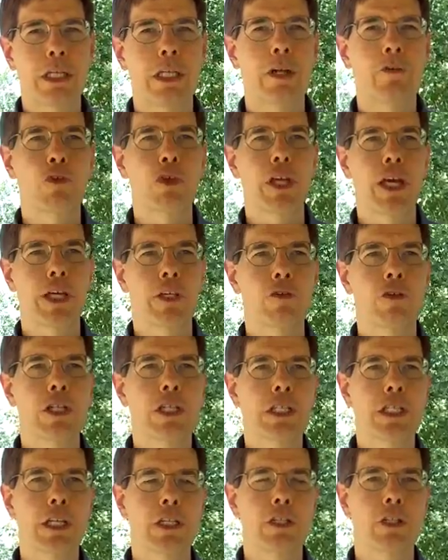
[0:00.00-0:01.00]
in every
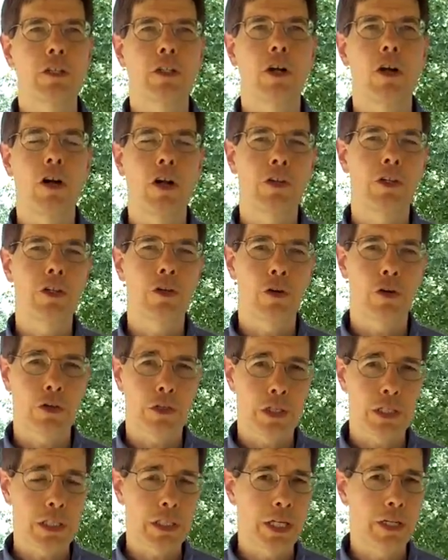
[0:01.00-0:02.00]
energy center on the
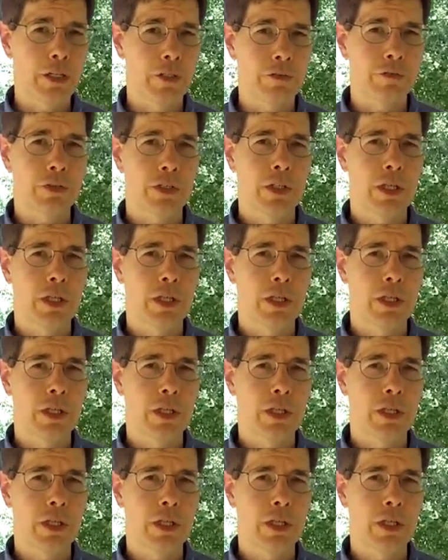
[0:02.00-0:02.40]
Earth itself.